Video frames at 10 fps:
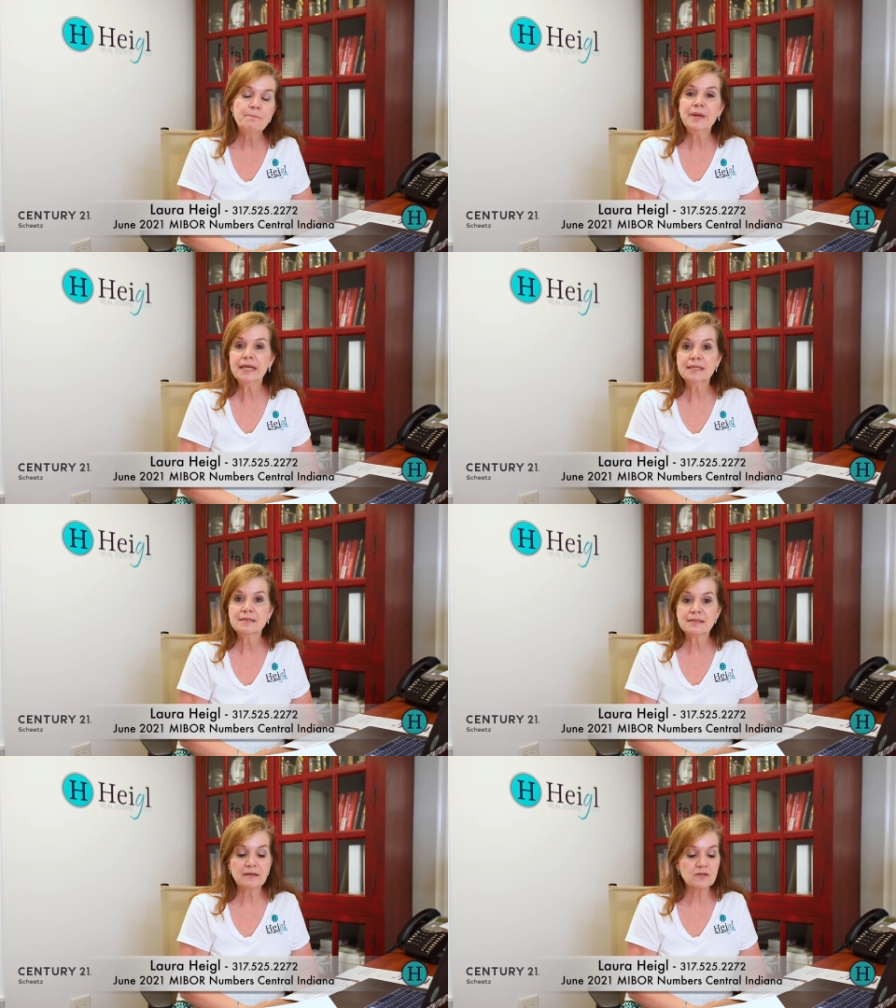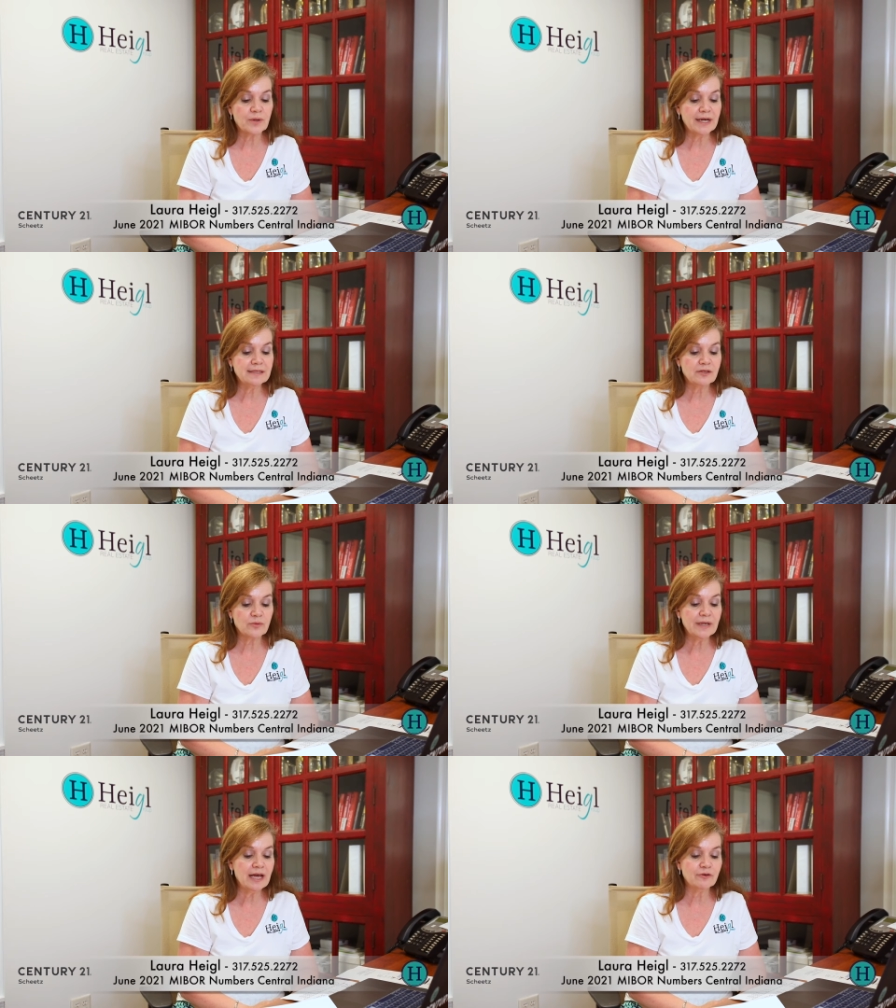Median sales price
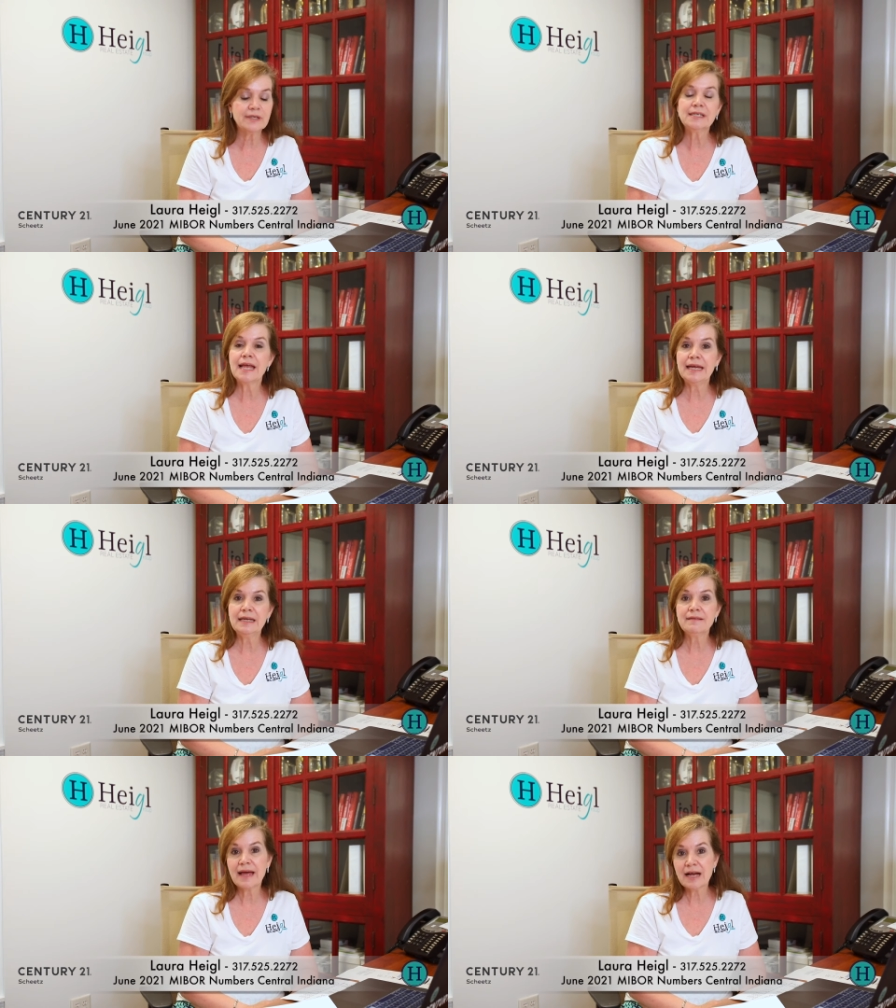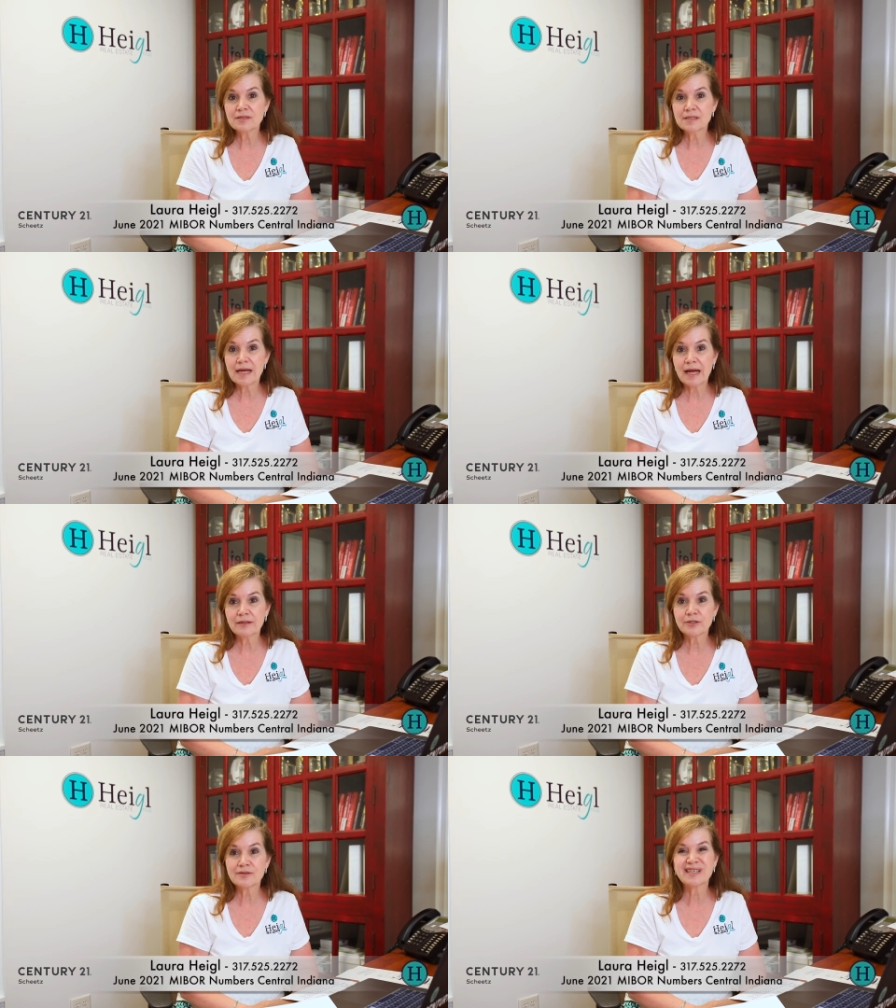
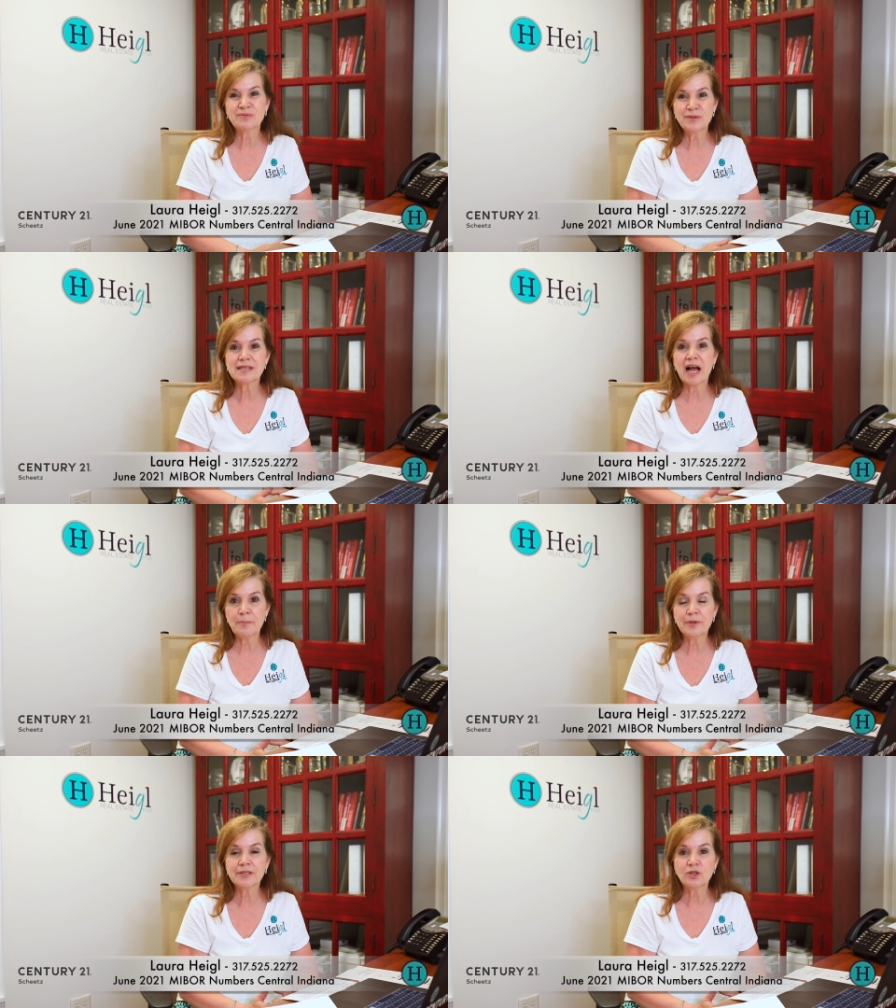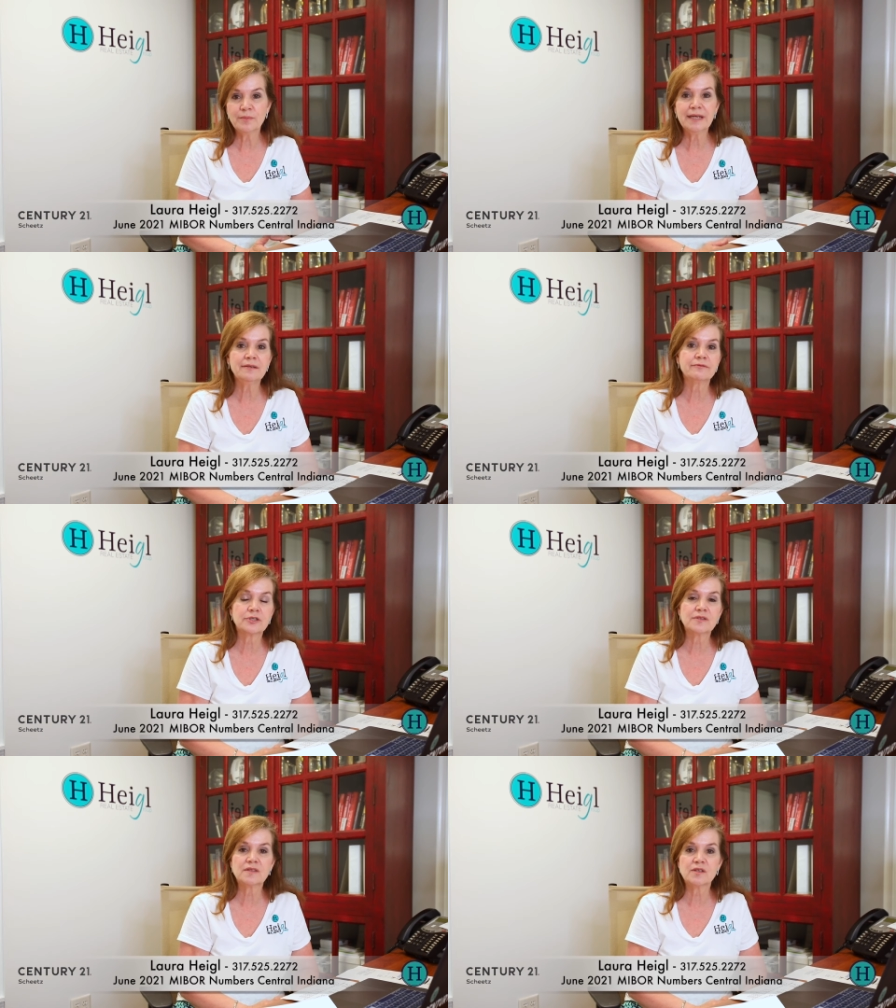$380,000. It was up a little bit
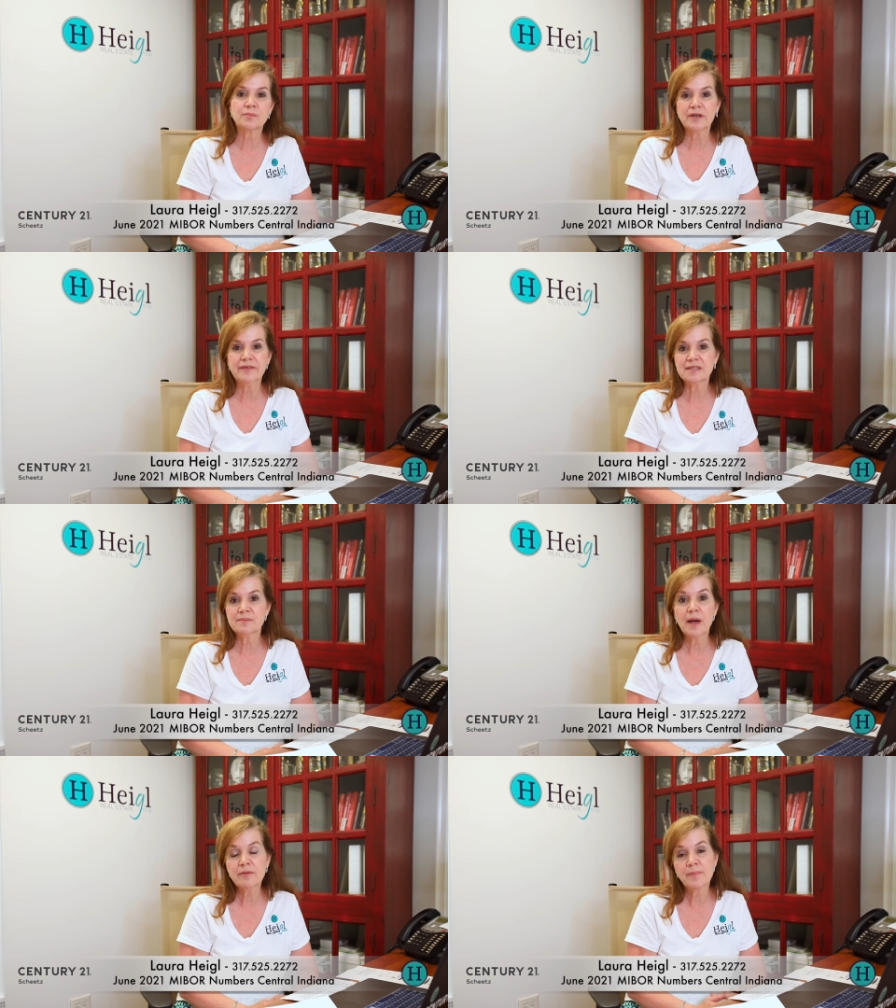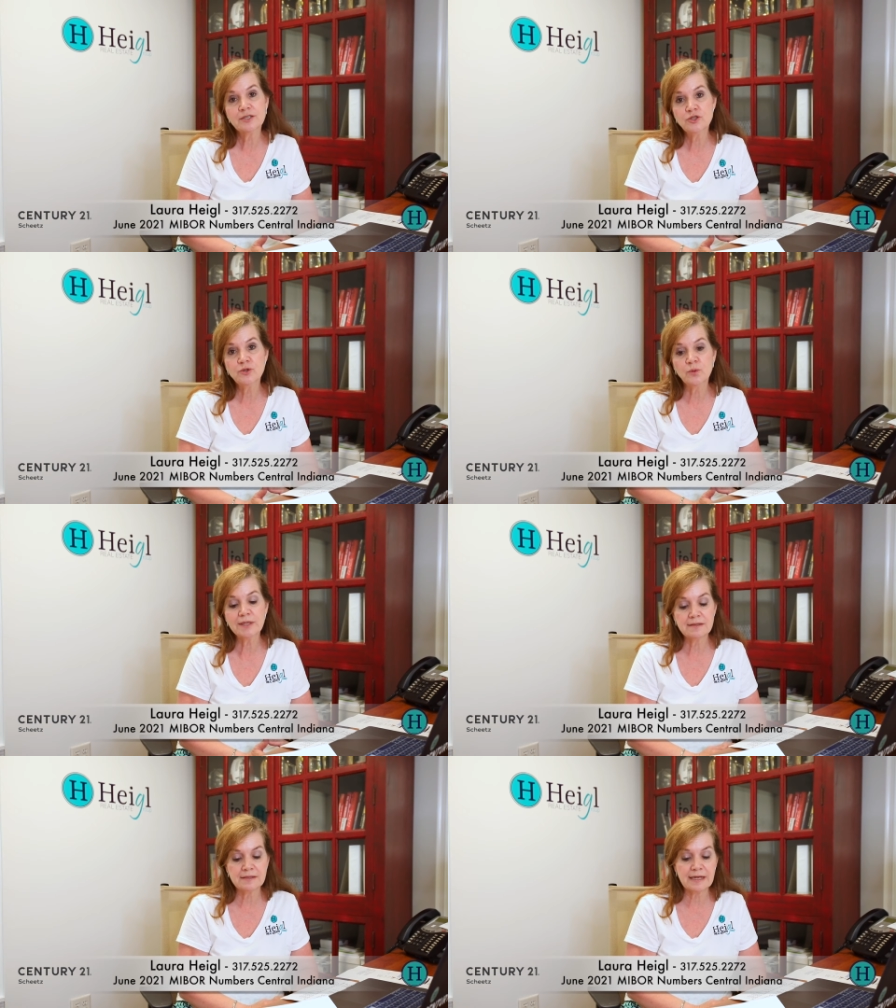versus the previous month by
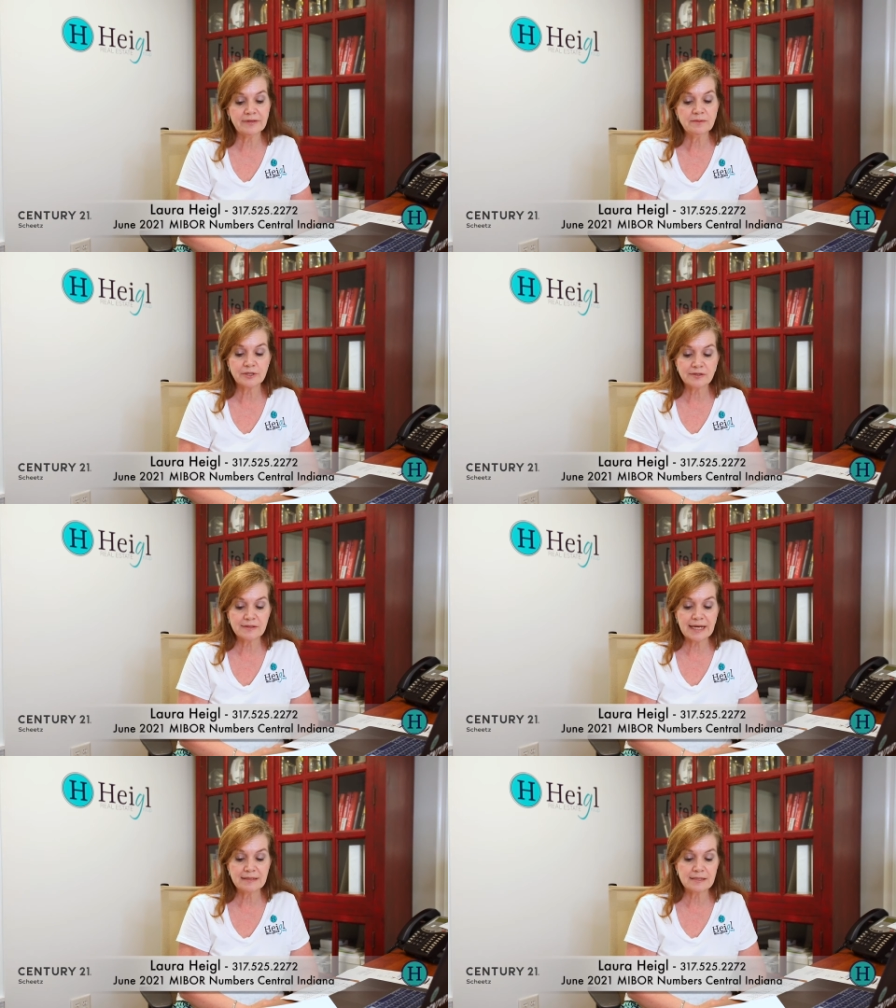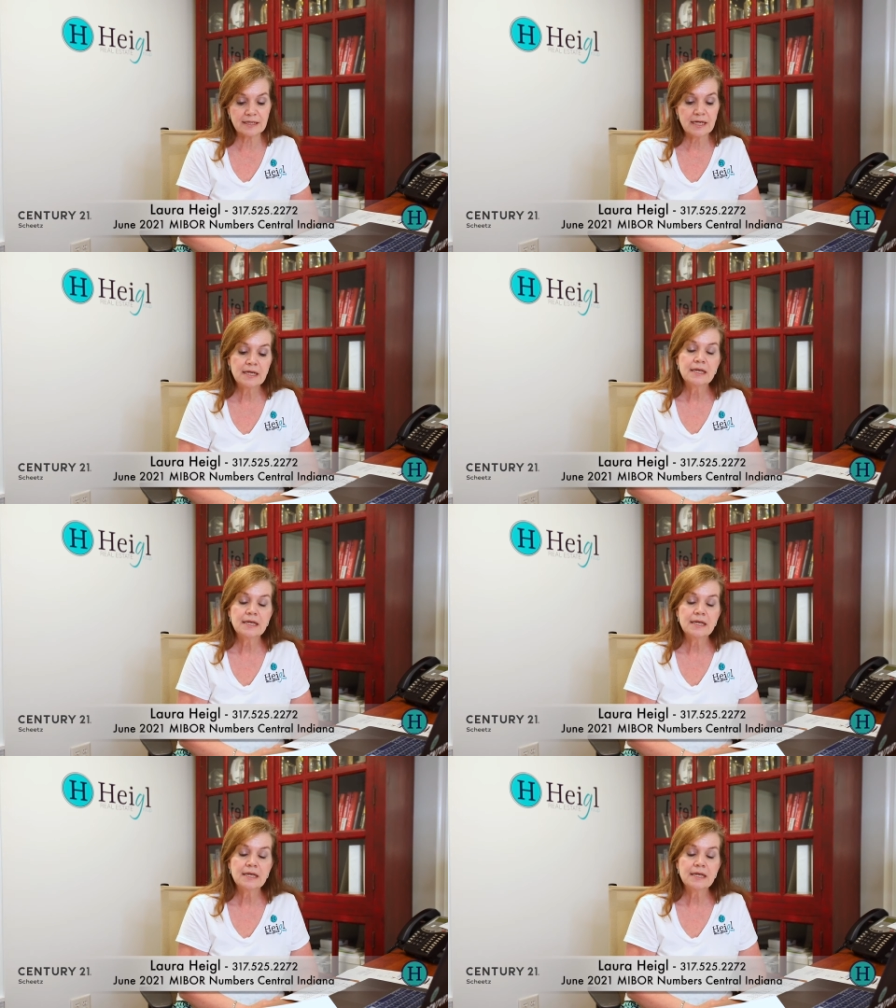2.7%.